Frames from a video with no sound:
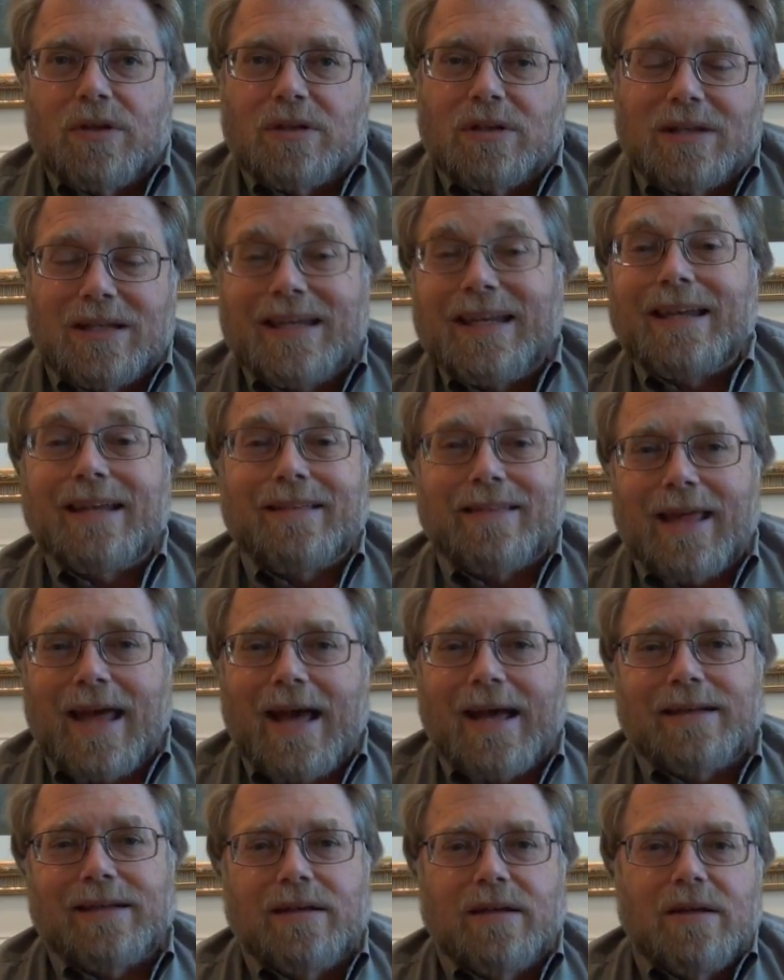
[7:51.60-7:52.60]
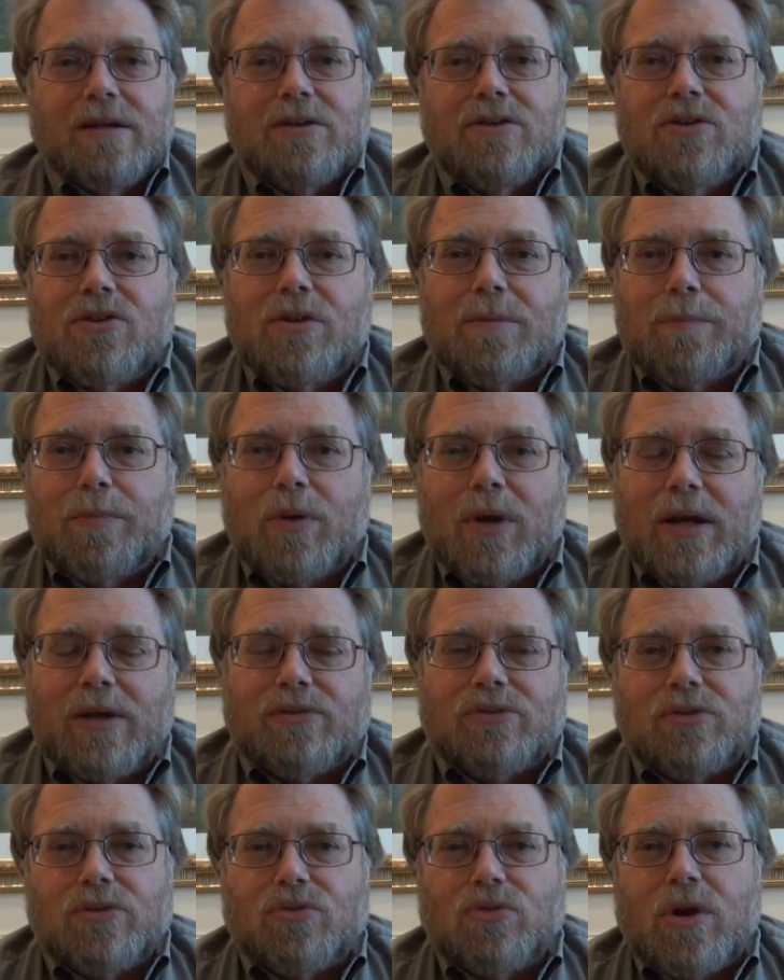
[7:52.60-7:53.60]
leak that to the
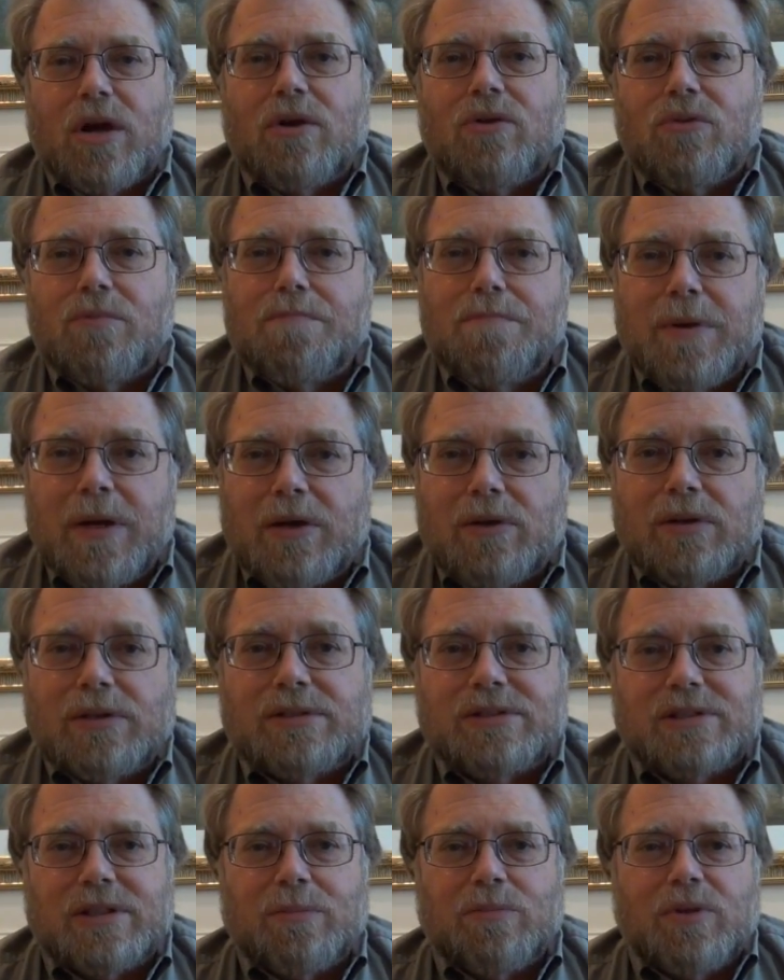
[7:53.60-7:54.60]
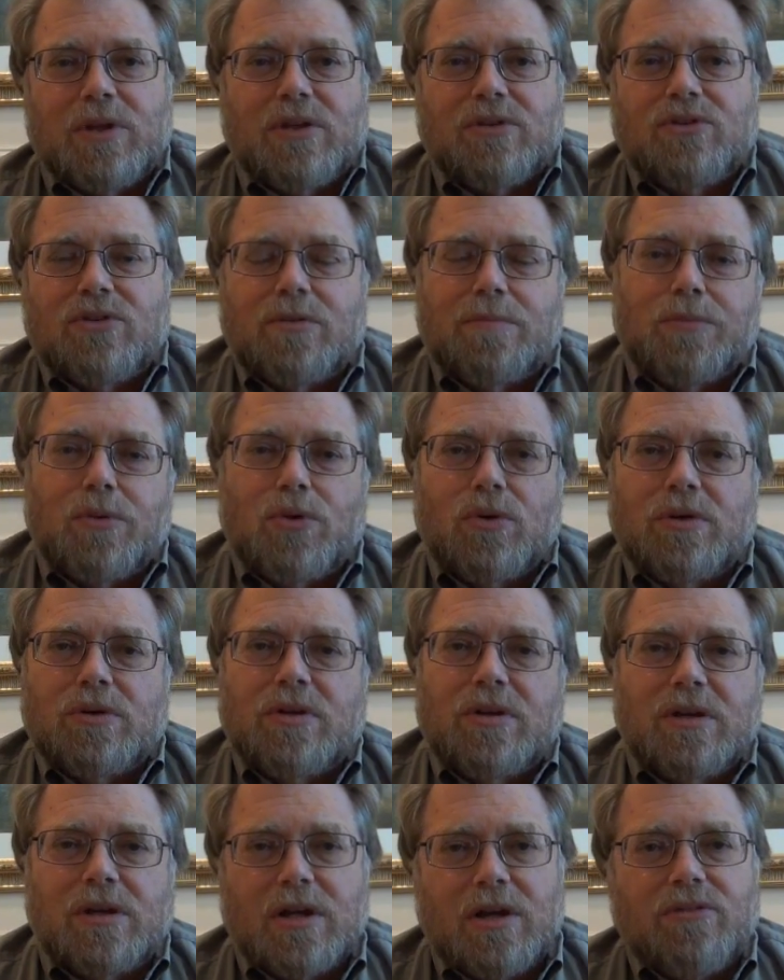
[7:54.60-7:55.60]
press to try to embarrass someone that's an opponent
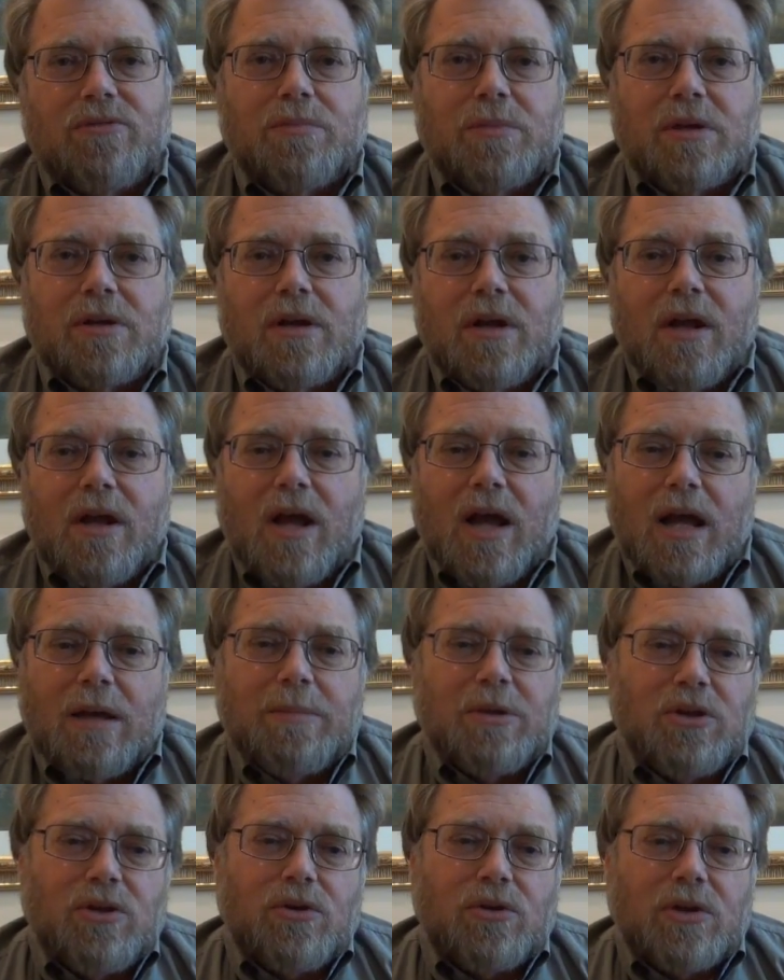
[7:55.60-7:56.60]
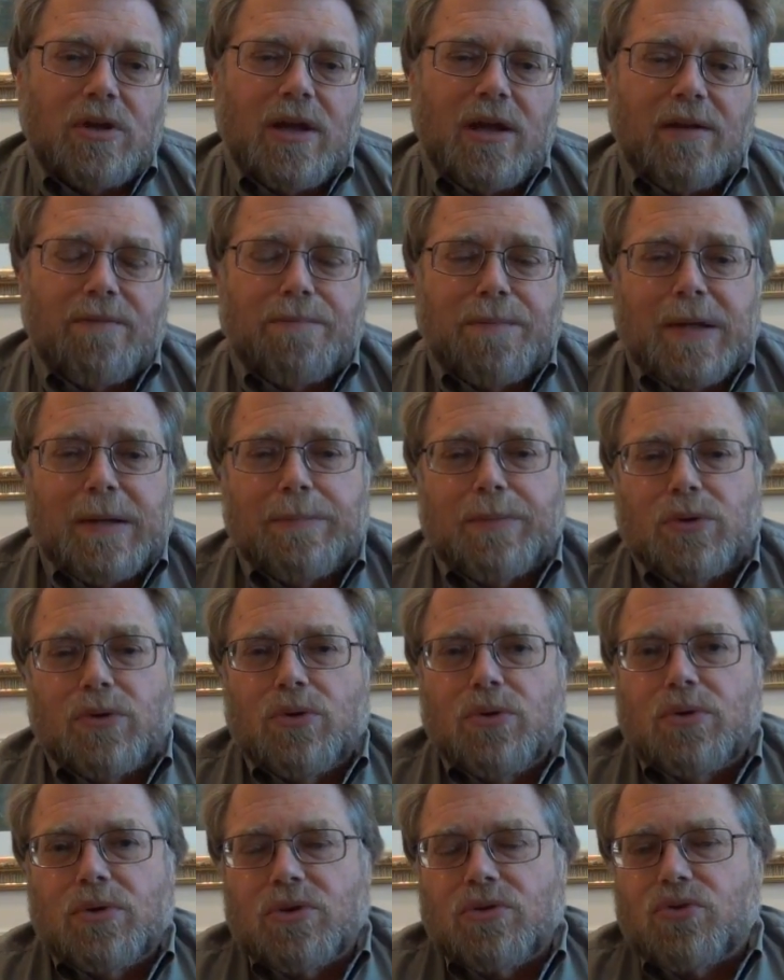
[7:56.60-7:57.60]
to the government. I mean, you could have people
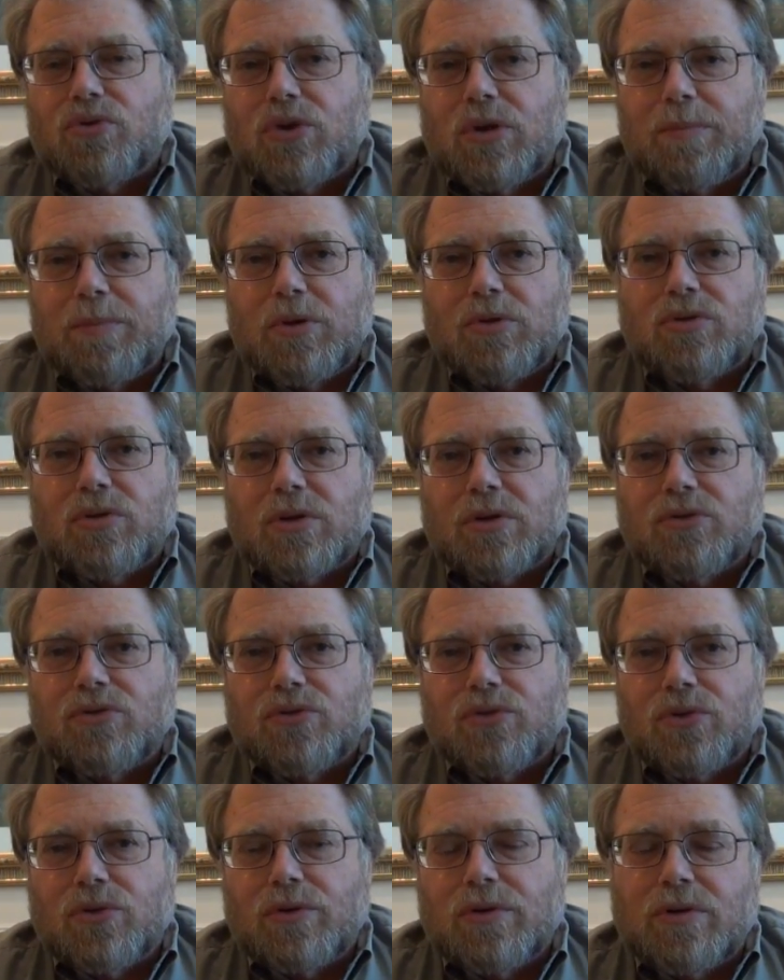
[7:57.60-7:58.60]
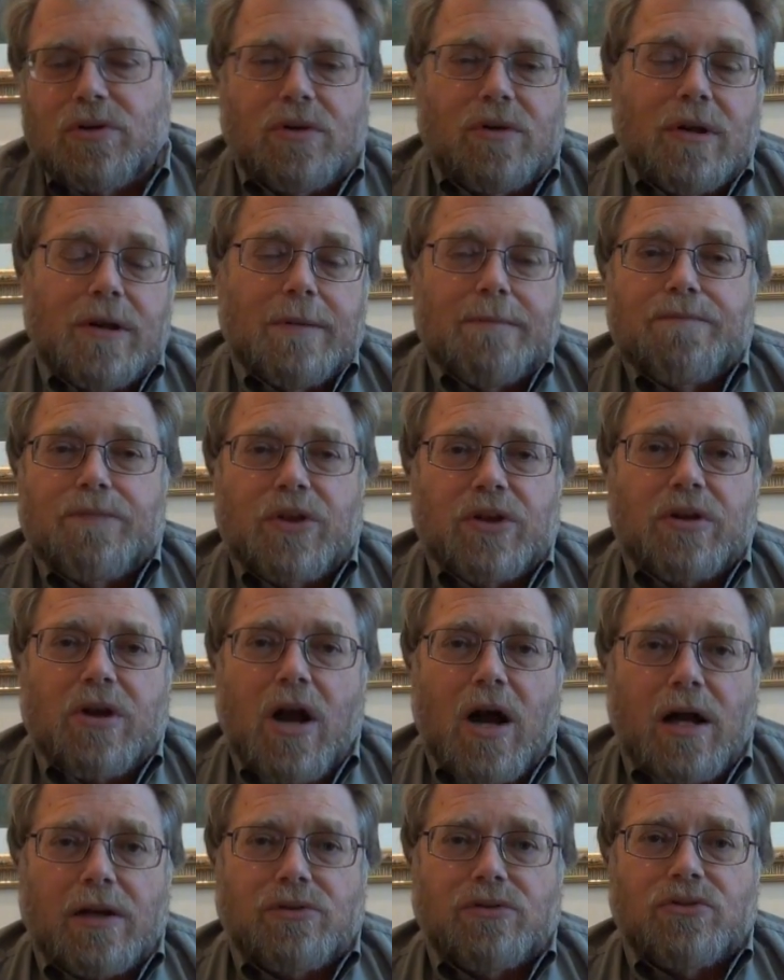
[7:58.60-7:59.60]
who contribute to the
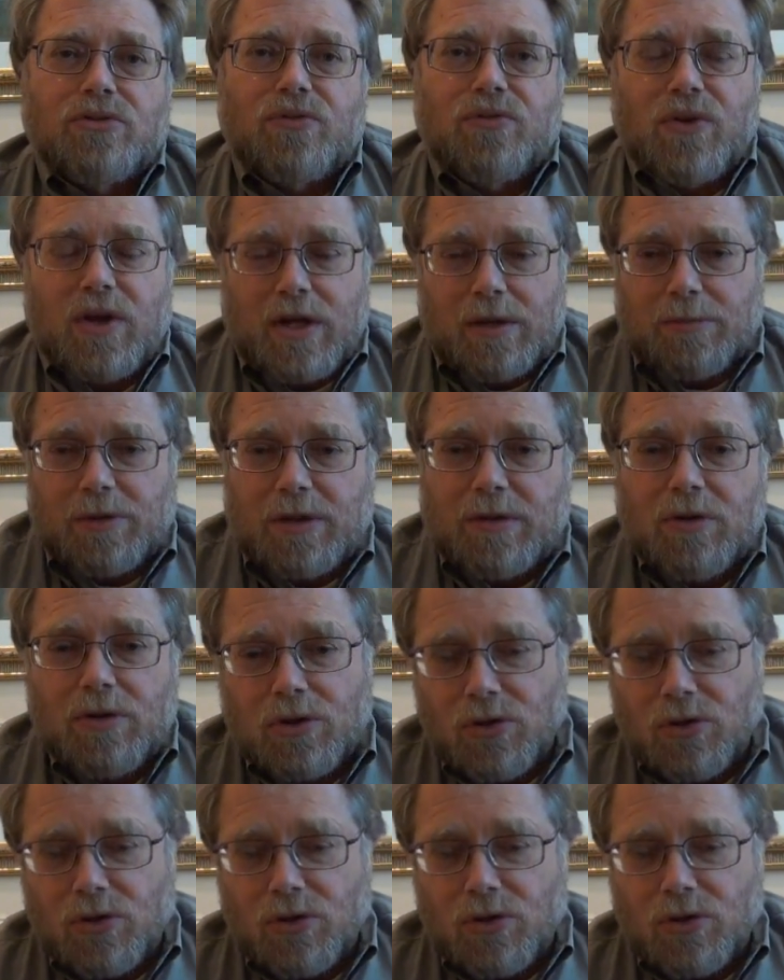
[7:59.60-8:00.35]
Koch family.